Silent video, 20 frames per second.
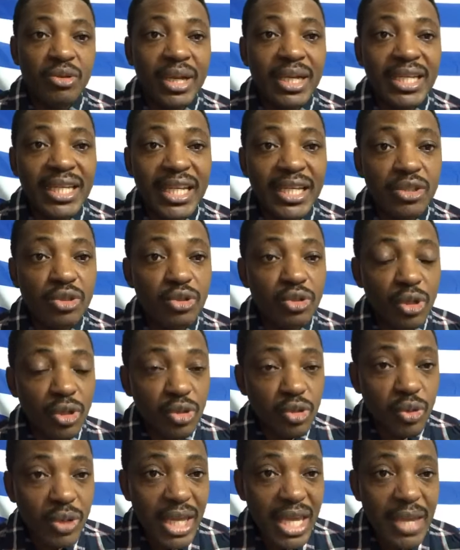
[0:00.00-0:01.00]
So I needed to
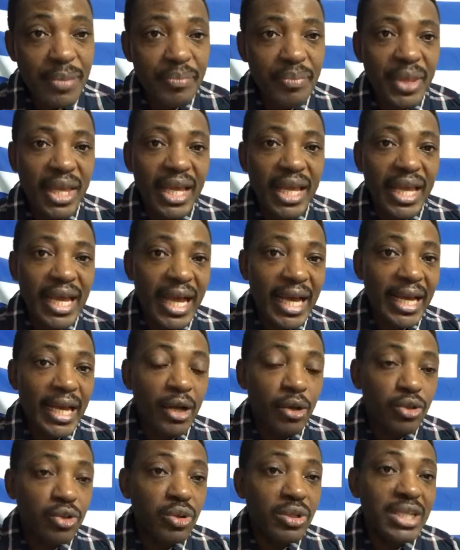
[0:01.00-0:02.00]
talk to him, and I
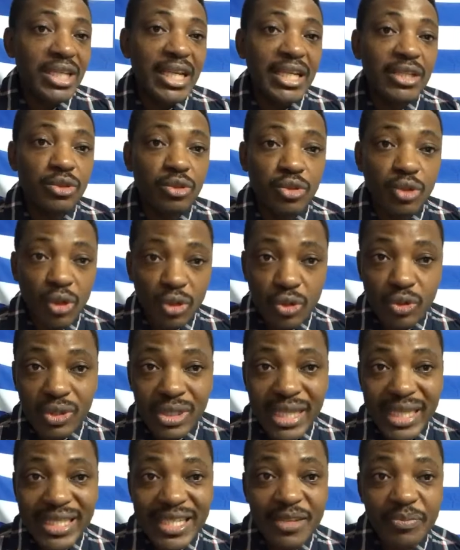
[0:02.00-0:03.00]
also needed to talk to
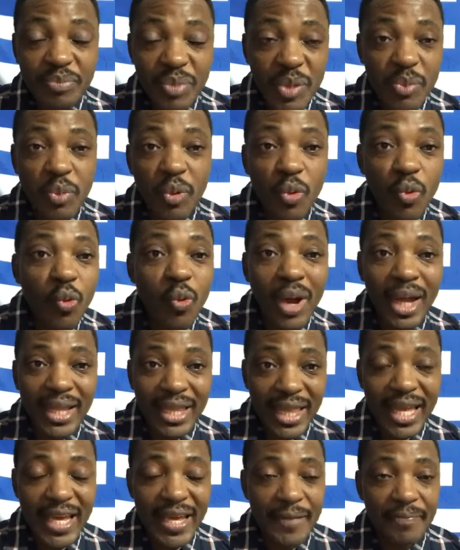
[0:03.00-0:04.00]
certain people who are
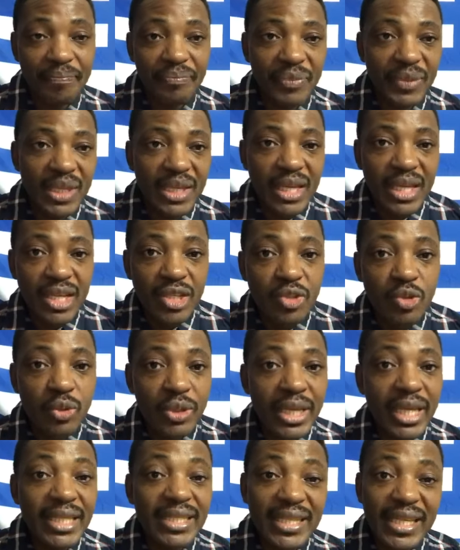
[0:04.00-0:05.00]
there to
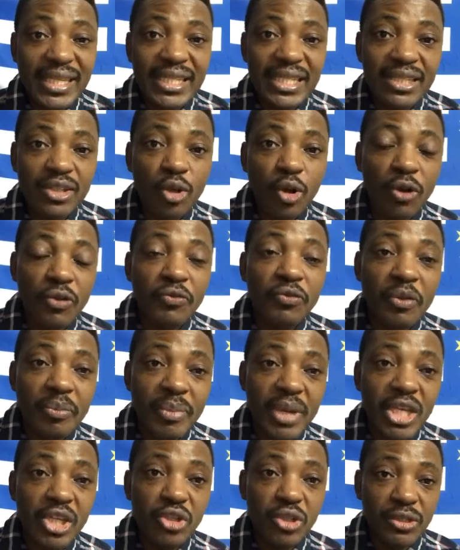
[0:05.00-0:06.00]
get certain
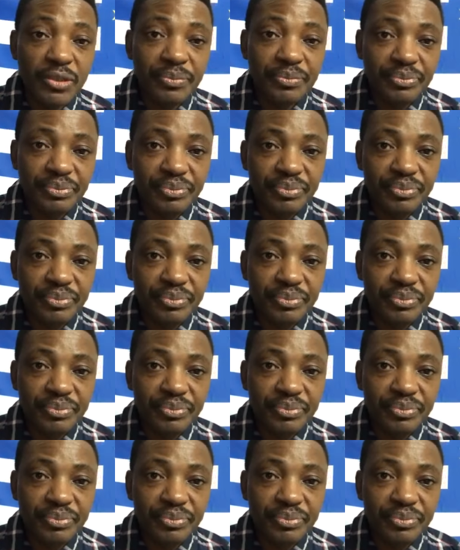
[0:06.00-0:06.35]
confirmation.